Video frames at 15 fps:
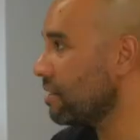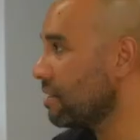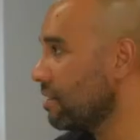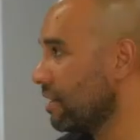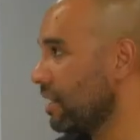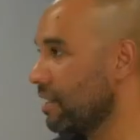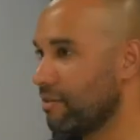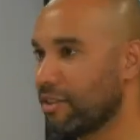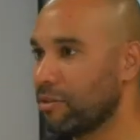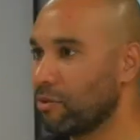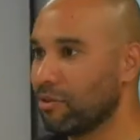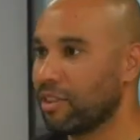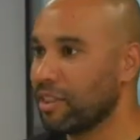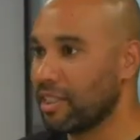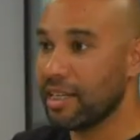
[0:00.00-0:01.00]
They
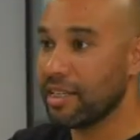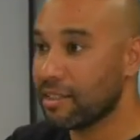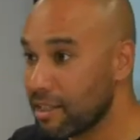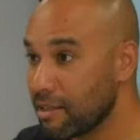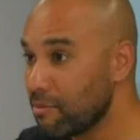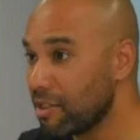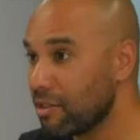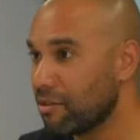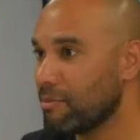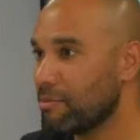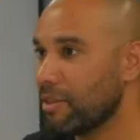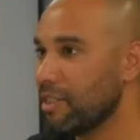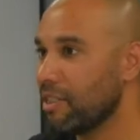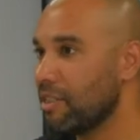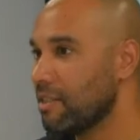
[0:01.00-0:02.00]
run design teams in other
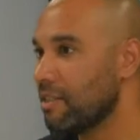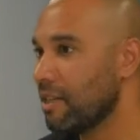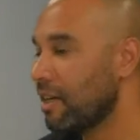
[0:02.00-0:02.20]
places.